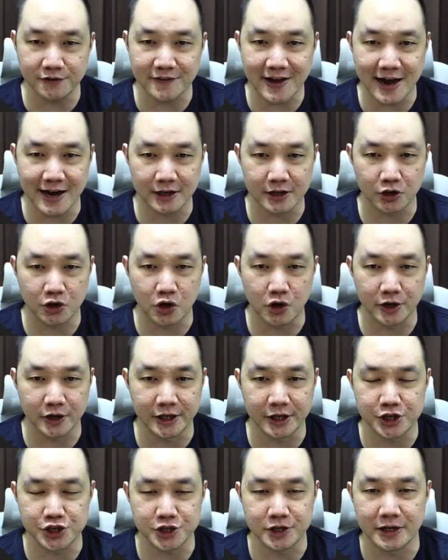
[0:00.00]
at the
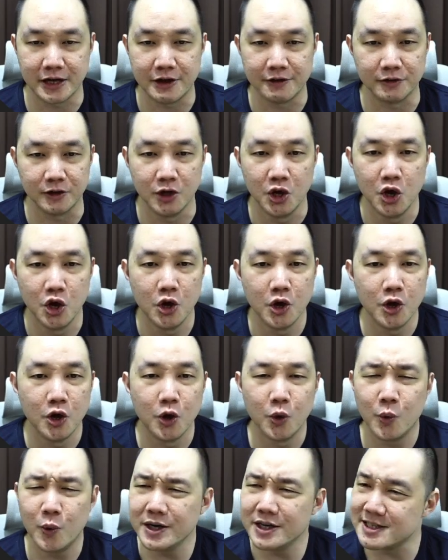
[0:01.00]
cognition level.
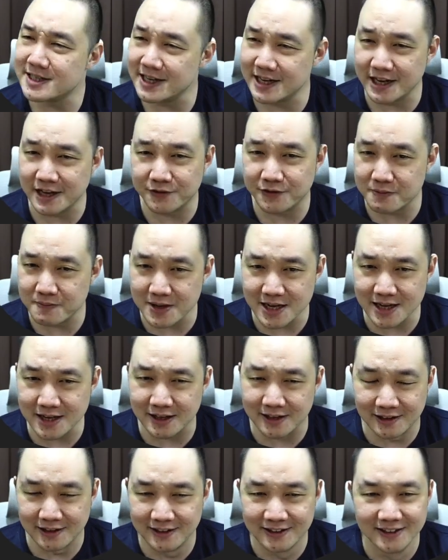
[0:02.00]
What does it even mean?